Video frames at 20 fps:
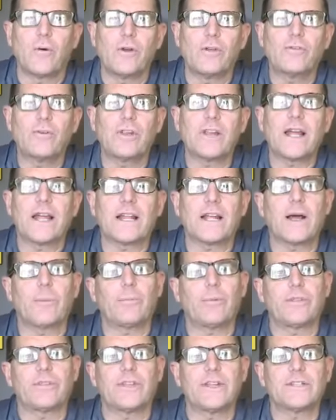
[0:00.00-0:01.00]
We've only got a
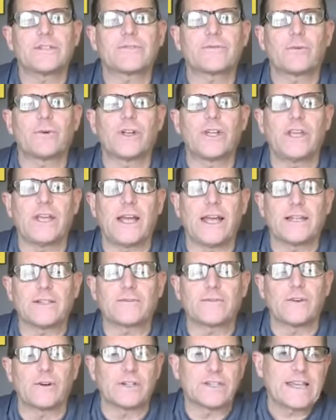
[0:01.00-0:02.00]
couple things for you
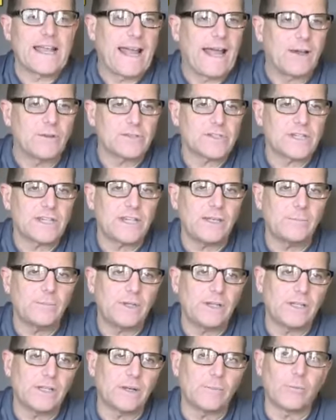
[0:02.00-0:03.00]
as far as
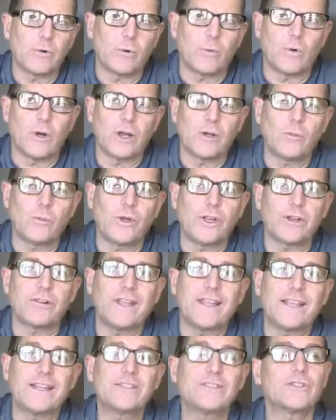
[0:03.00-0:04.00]
housekeeping. Number one, we
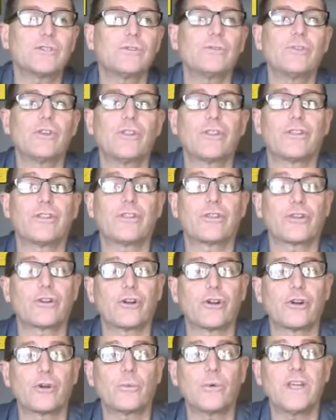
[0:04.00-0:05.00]
are into the
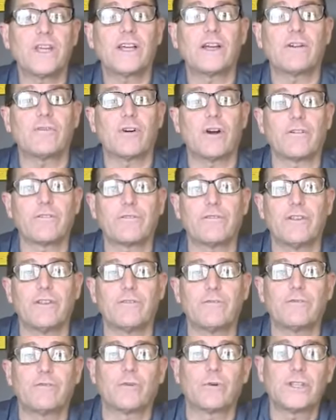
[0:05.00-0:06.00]
third week of our Fit
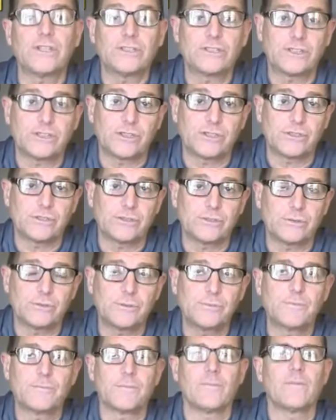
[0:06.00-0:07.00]
in
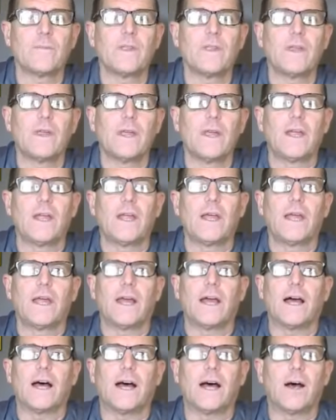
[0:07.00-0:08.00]
42
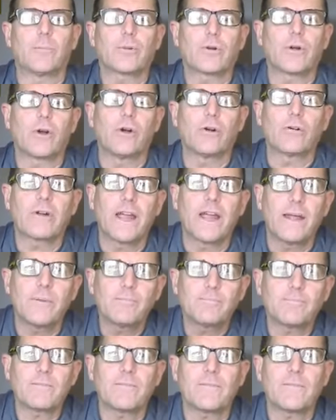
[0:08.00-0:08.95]
program.